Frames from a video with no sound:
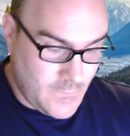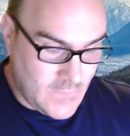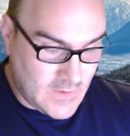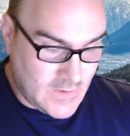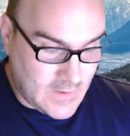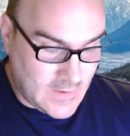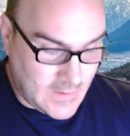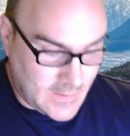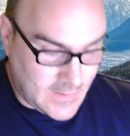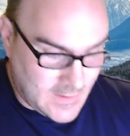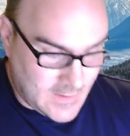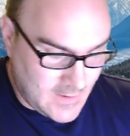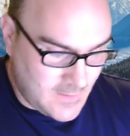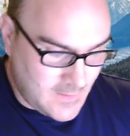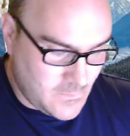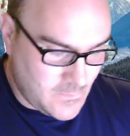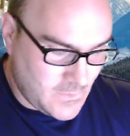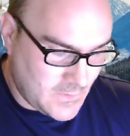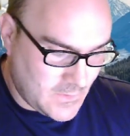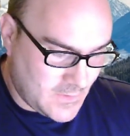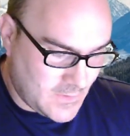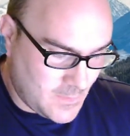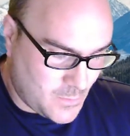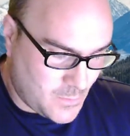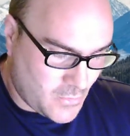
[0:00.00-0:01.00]
I come
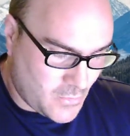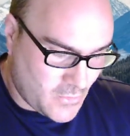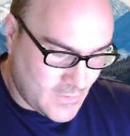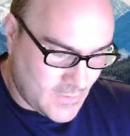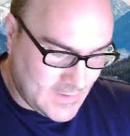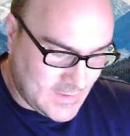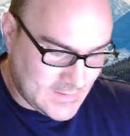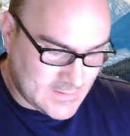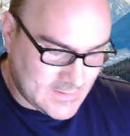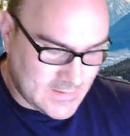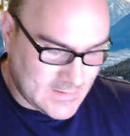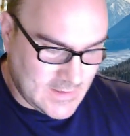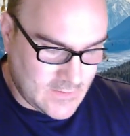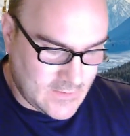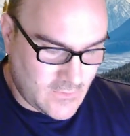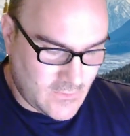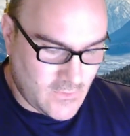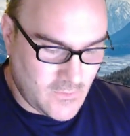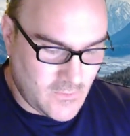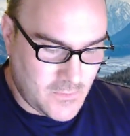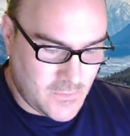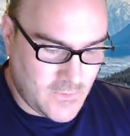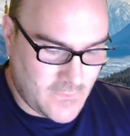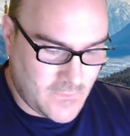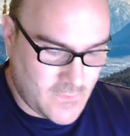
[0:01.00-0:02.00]
with a preset
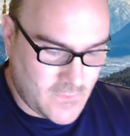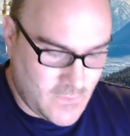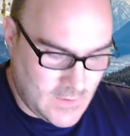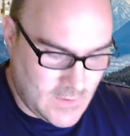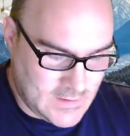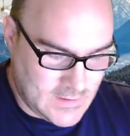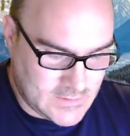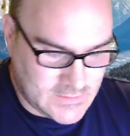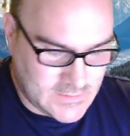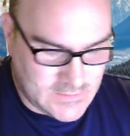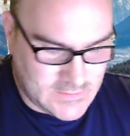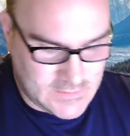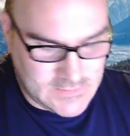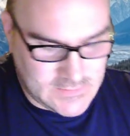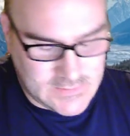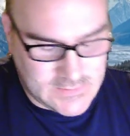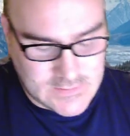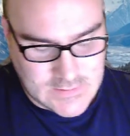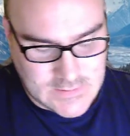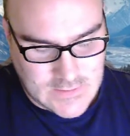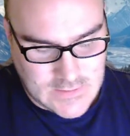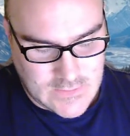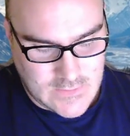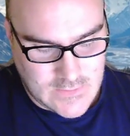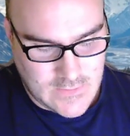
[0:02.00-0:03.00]
group of
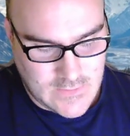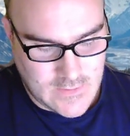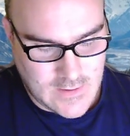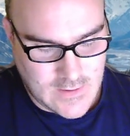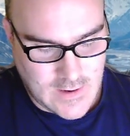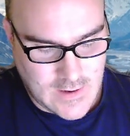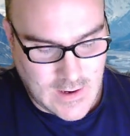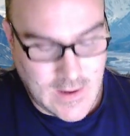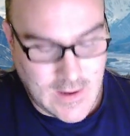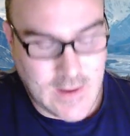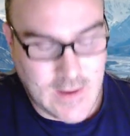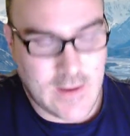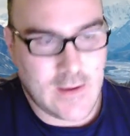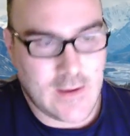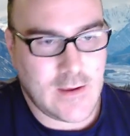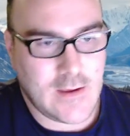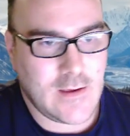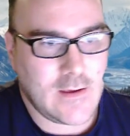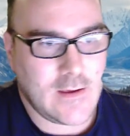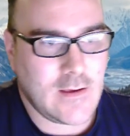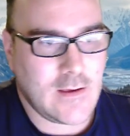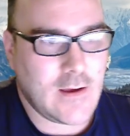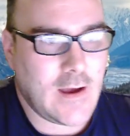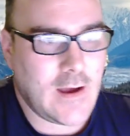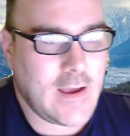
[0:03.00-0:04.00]
questions?
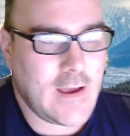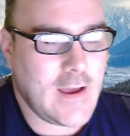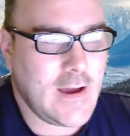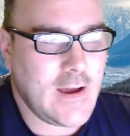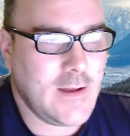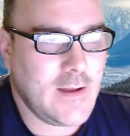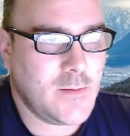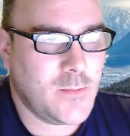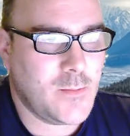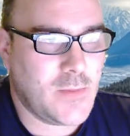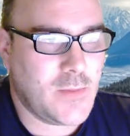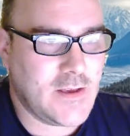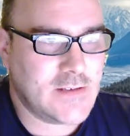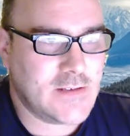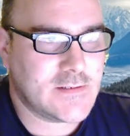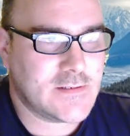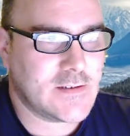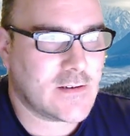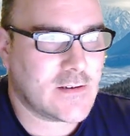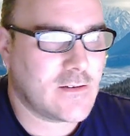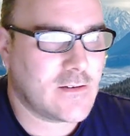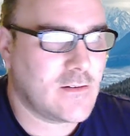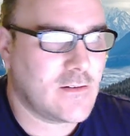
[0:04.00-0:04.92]
I had basic